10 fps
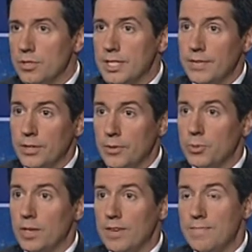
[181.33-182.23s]

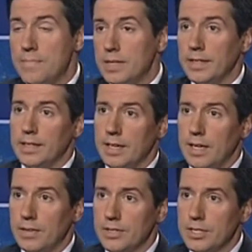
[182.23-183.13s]
$725 million,
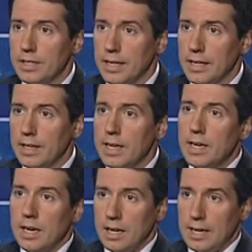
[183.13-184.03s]
and
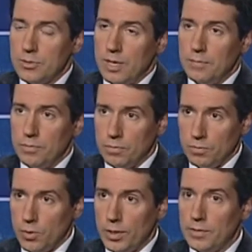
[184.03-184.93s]
that's why I'm
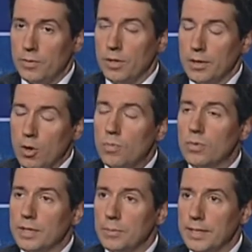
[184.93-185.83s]
voting for, and
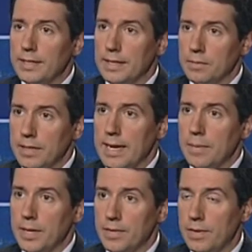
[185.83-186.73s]
hopefully we can get
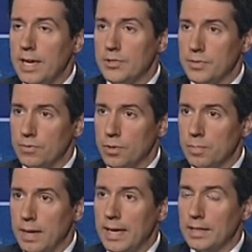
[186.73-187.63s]
campaign finance
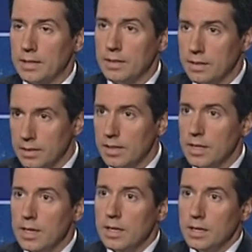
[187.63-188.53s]
reform back
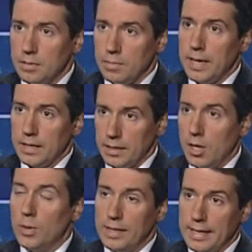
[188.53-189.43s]

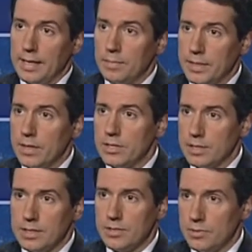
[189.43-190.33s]
going again, because
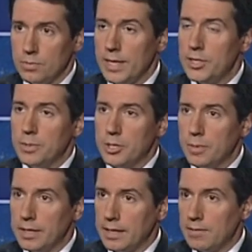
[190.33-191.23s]
it's way too much
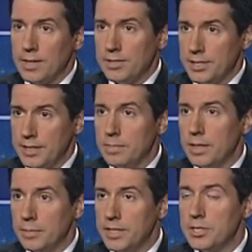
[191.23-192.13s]
money. I'd rather see the
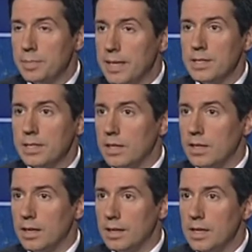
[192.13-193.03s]
money be spent
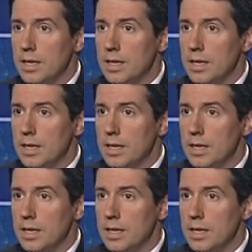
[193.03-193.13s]
on